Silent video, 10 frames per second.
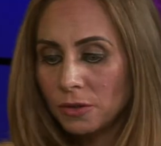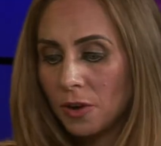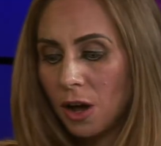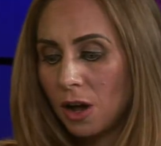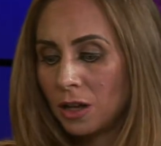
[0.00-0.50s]

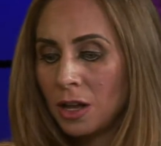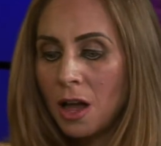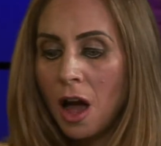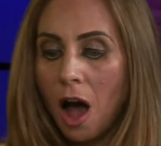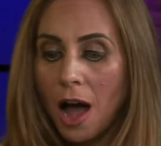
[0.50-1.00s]
all,
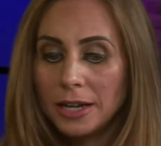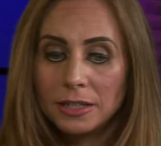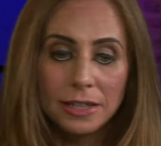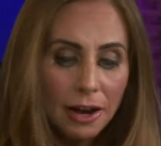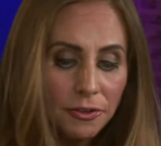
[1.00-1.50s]
I
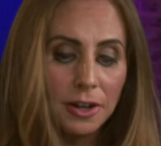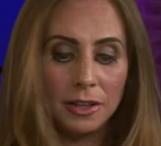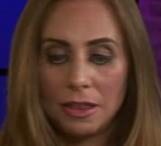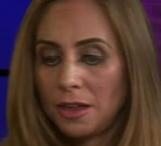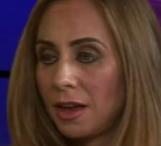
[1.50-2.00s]
definitely
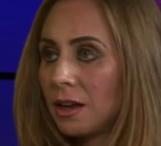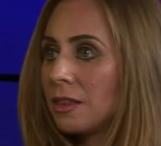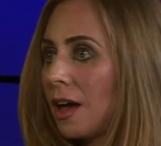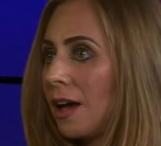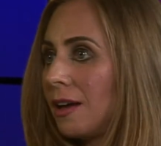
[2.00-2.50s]
think
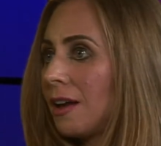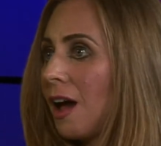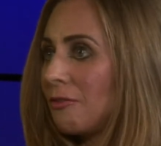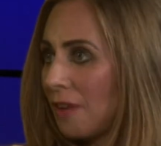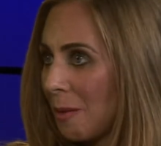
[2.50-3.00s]
that a
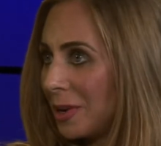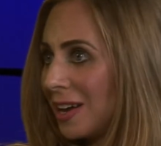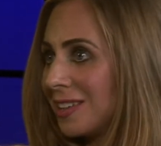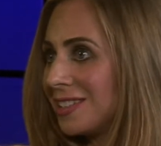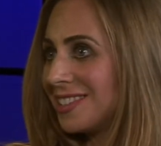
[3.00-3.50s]

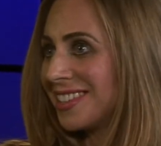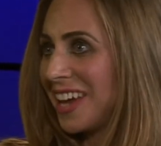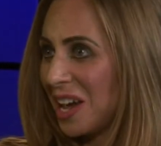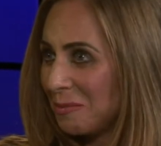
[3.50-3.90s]
feminist can be